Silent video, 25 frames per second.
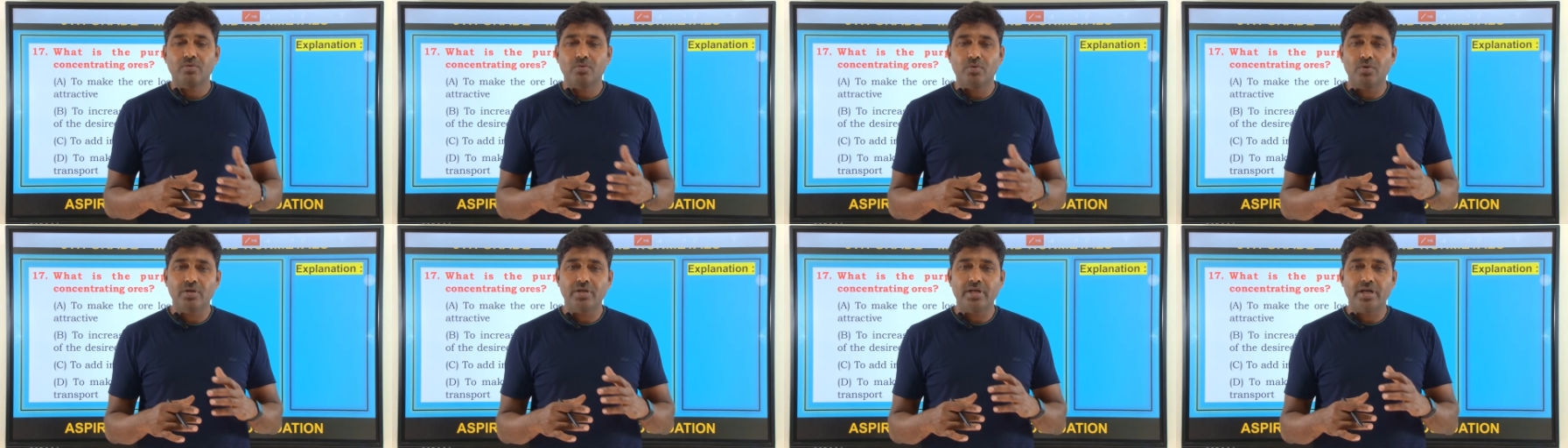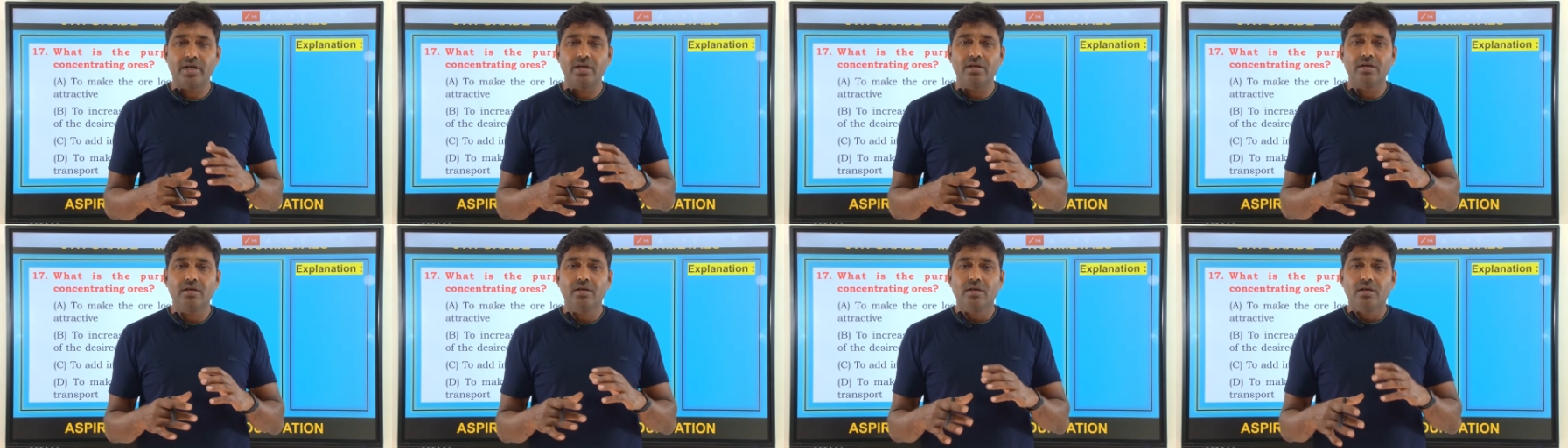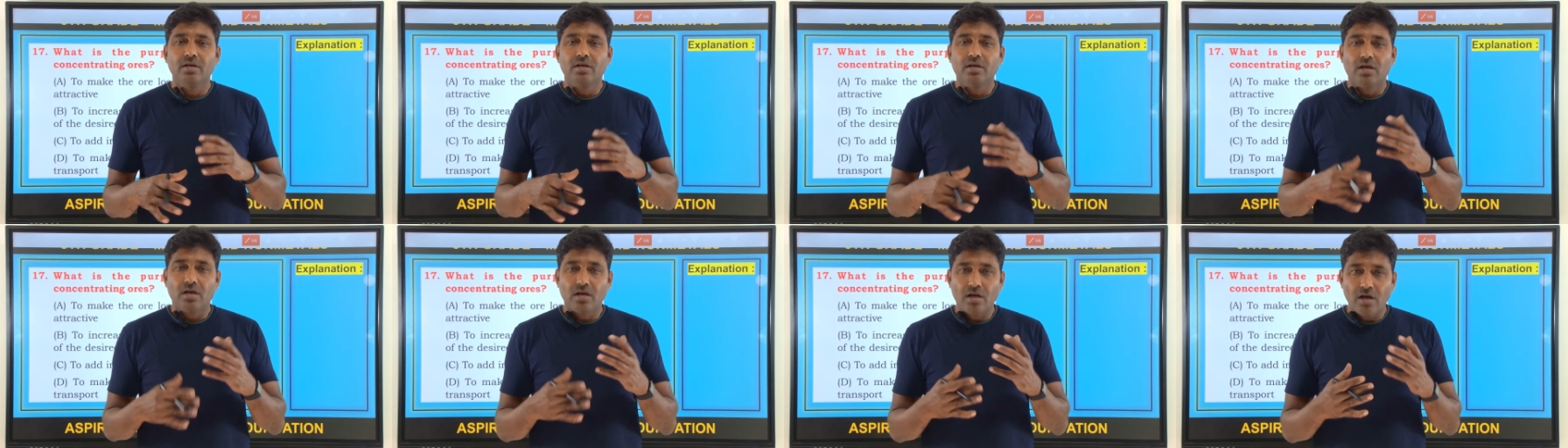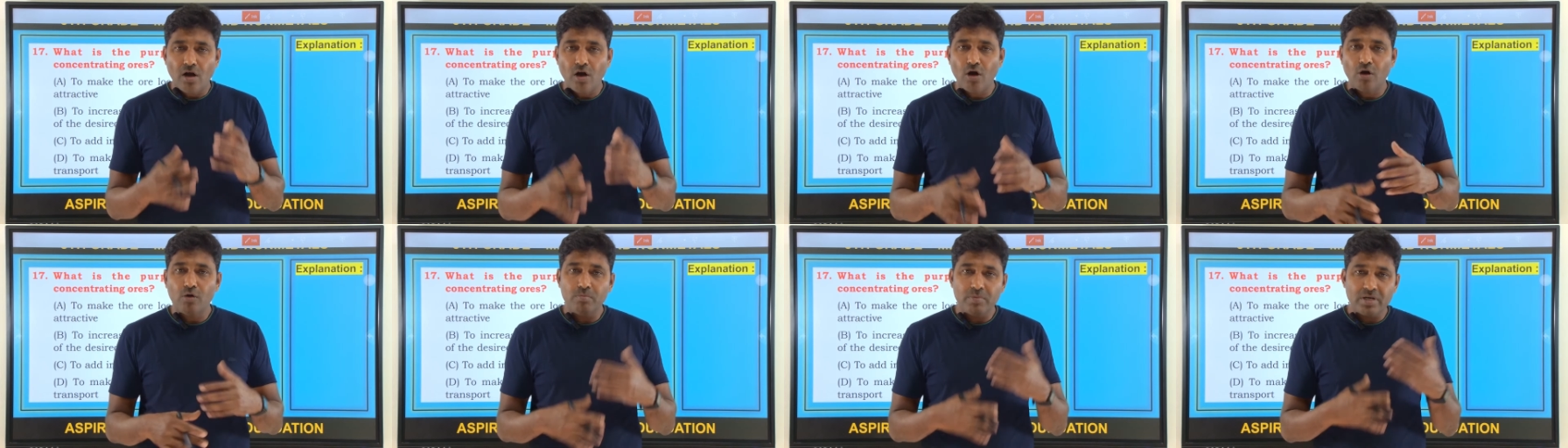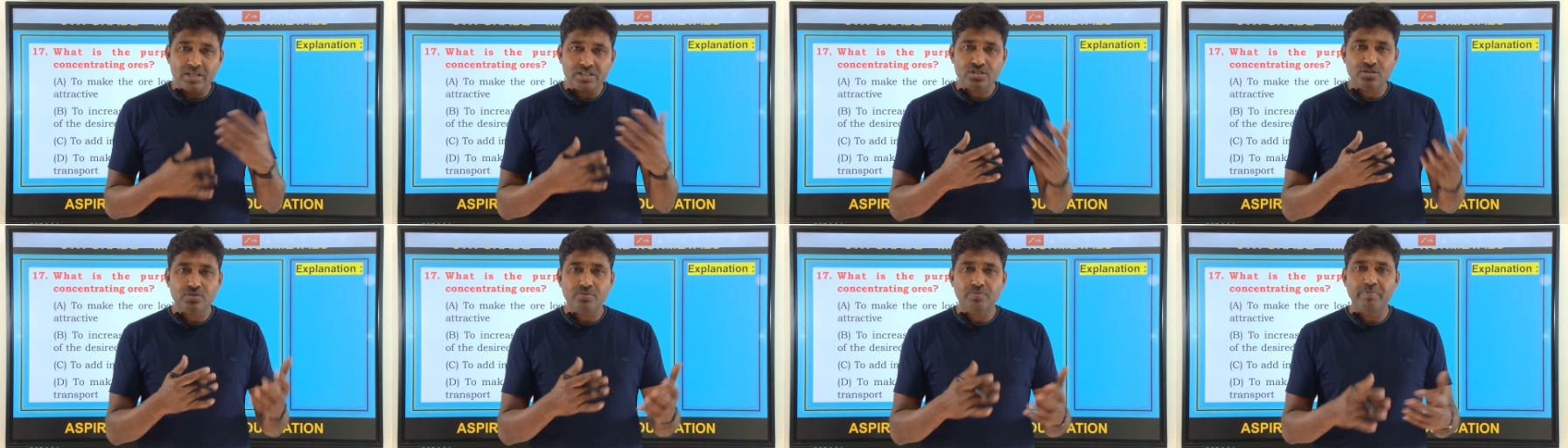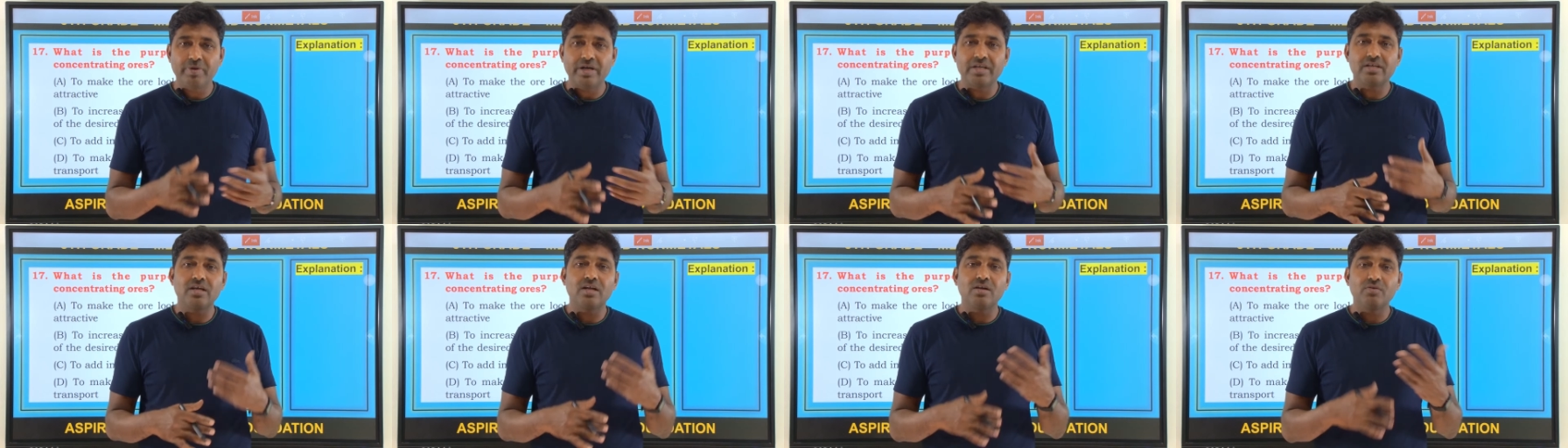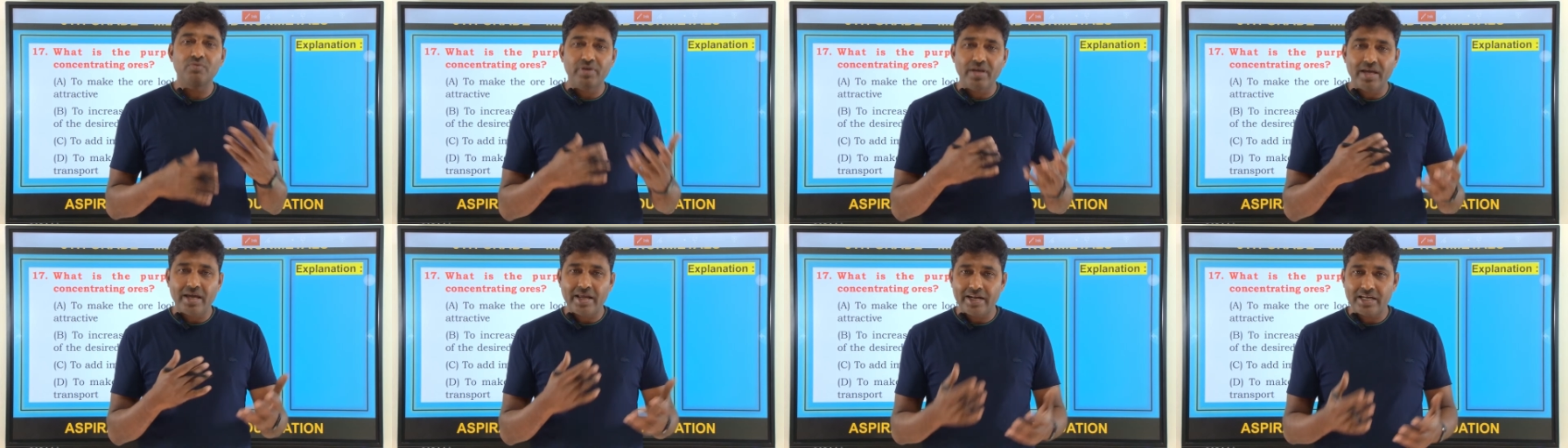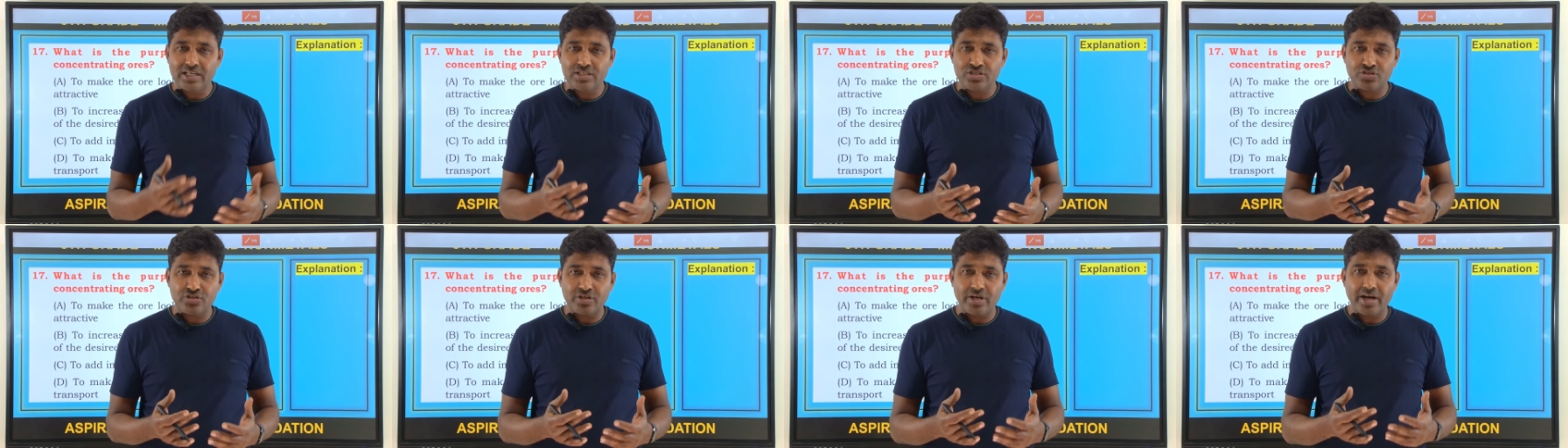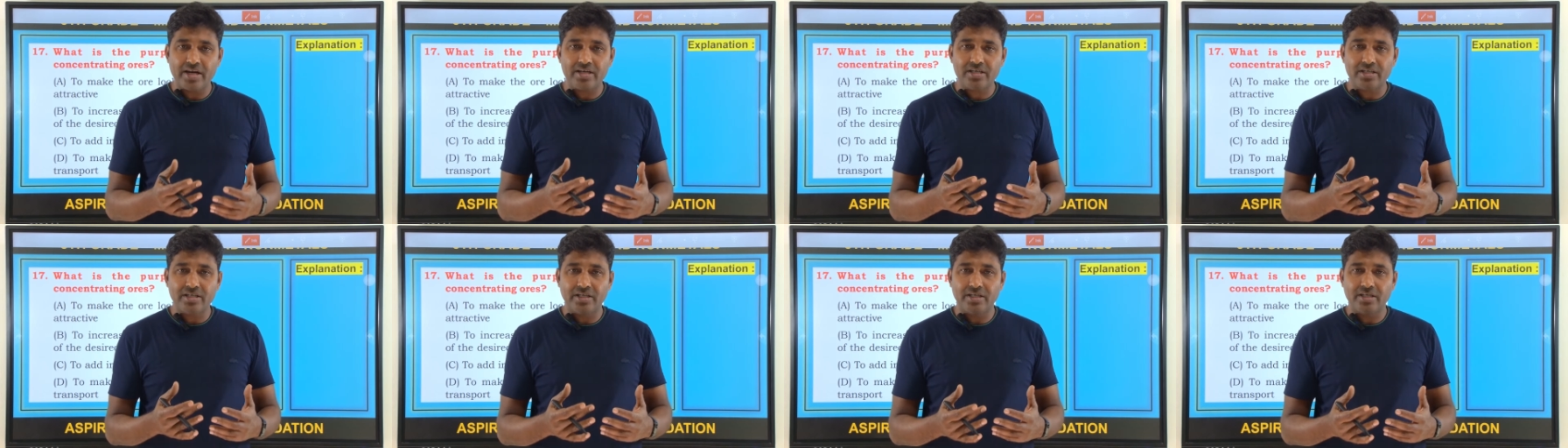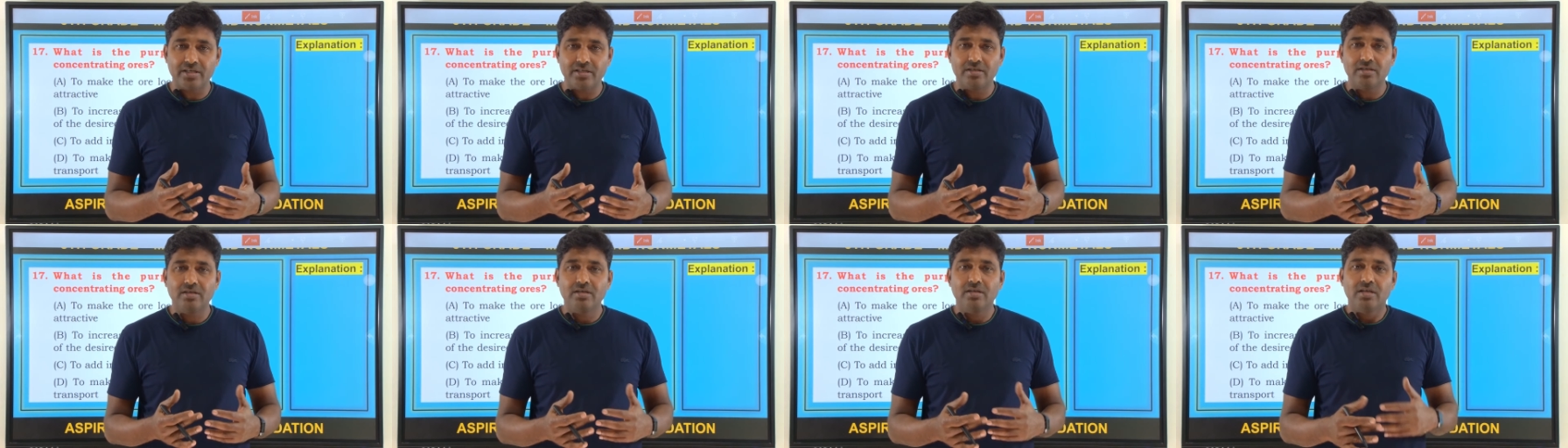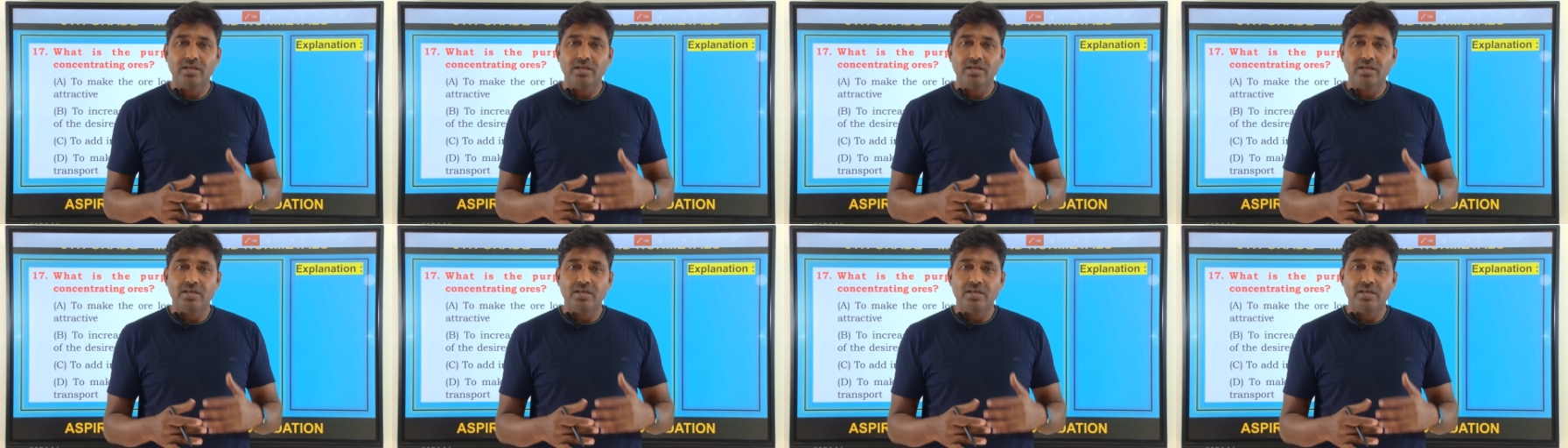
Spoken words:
Okay, how much metal we are extracting?